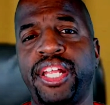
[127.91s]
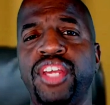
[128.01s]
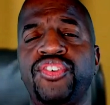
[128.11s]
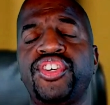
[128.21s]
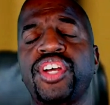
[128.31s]

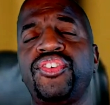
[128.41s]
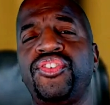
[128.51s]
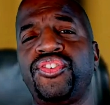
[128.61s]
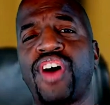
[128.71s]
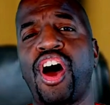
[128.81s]
He's
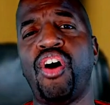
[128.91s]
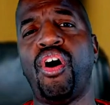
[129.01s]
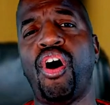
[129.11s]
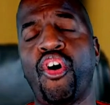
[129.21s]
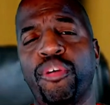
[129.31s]
just so
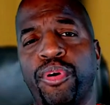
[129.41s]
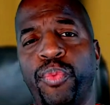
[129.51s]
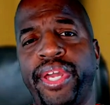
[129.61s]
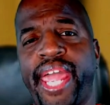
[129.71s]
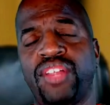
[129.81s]
horrible,
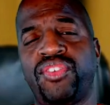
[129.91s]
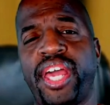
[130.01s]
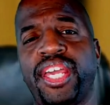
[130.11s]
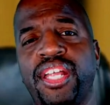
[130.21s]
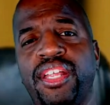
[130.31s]
we can't
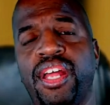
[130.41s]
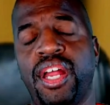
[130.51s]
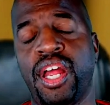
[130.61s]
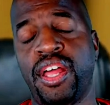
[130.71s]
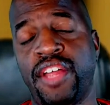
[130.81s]
take it.
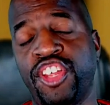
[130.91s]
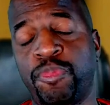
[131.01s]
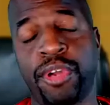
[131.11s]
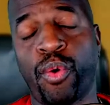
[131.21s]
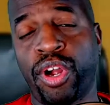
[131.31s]
And this has
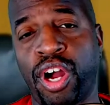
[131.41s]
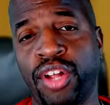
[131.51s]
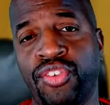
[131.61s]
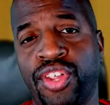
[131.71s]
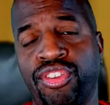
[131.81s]
been going
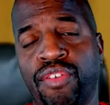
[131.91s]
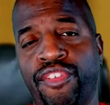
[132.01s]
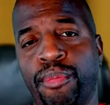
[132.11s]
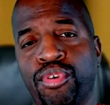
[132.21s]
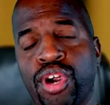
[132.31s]
on since
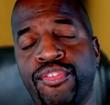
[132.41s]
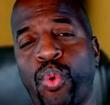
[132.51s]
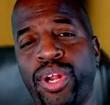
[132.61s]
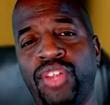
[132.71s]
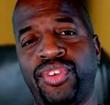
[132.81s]
November of
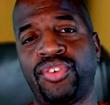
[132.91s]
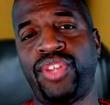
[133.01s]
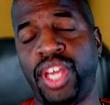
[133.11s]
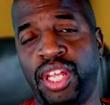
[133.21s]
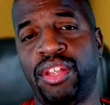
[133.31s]

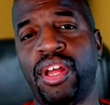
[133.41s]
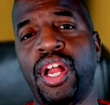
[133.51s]
2016.